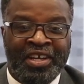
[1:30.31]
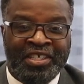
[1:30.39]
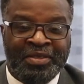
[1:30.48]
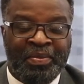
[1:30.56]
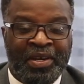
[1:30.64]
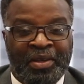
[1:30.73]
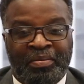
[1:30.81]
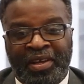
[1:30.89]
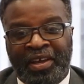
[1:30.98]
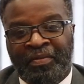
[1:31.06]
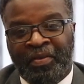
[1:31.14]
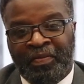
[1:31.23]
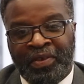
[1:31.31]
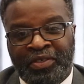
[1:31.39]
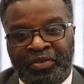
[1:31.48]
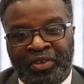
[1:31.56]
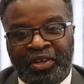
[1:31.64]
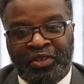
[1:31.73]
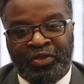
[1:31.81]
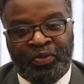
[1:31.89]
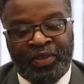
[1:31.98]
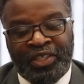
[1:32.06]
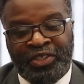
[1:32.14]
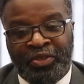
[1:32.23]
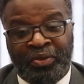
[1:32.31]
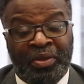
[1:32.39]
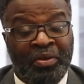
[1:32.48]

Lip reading: spending plan for fiscal year 22.